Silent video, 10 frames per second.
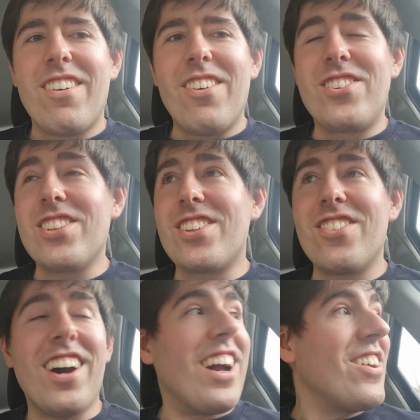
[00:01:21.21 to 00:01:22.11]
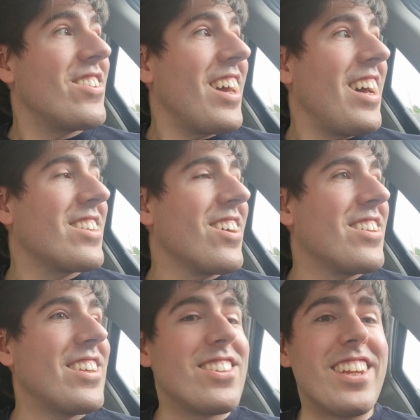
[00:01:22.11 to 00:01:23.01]
Well, we've just arrived at our
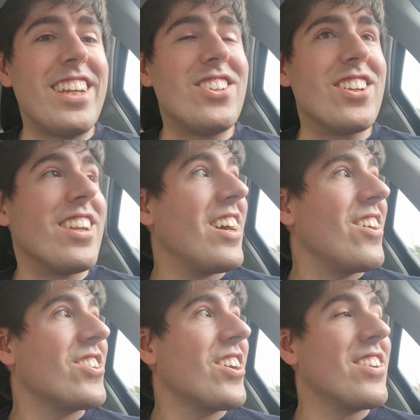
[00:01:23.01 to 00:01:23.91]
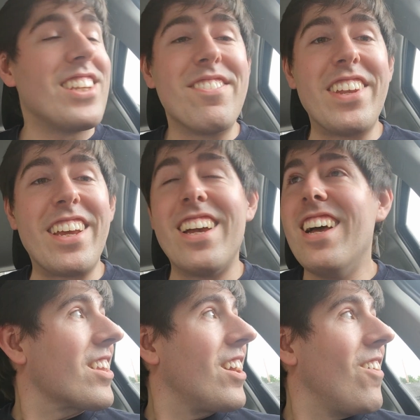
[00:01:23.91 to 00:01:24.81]
destination. I'll show you it in a minute.
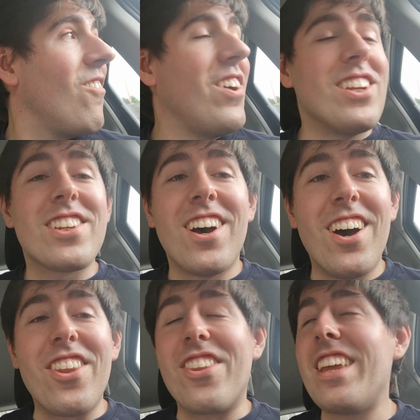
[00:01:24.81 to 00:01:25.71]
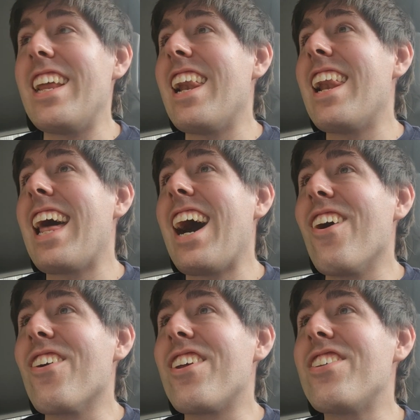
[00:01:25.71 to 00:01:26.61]
We just heard the
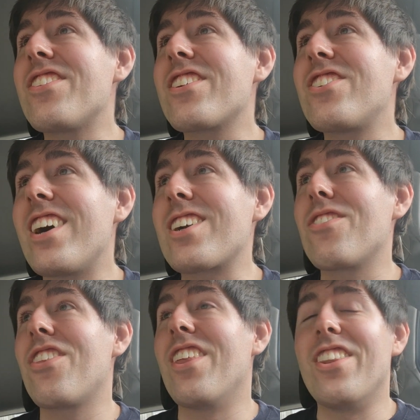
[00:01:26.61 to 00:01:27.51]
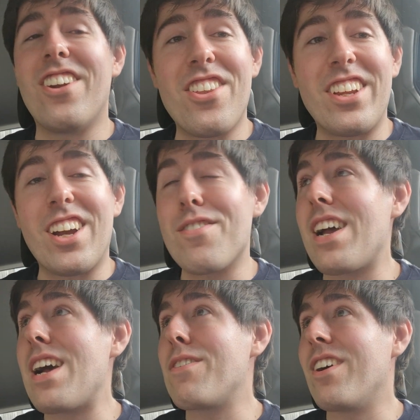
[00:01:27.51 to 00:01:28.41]
loudest crack of thunder I think I've
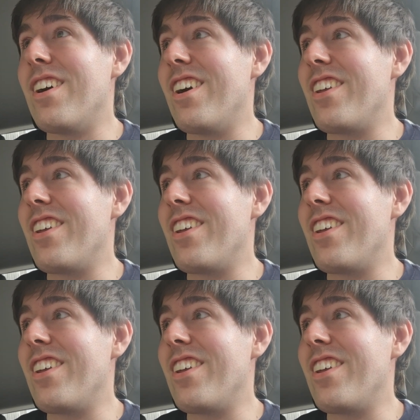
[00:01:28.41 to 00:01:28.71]
ever heard.